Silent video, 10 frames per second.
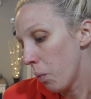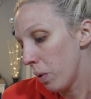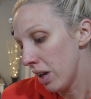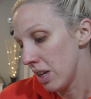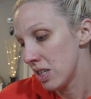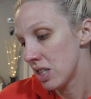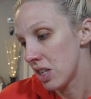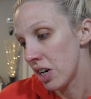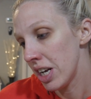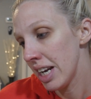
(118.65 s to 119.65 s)
was
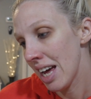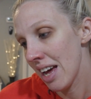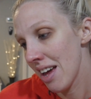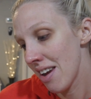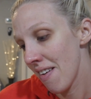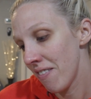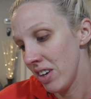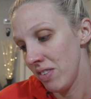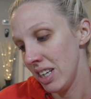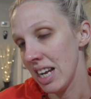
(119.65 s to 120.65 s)

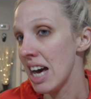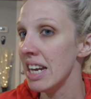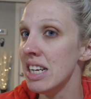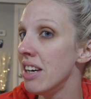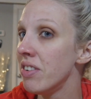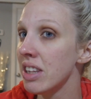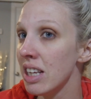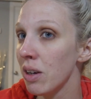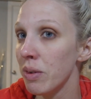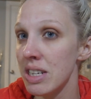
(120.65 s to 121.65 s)
$39.59, and
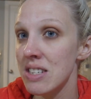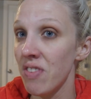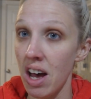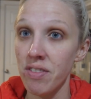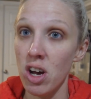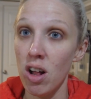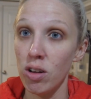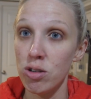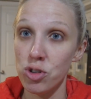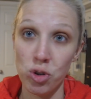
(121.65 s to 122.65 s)
everything was $5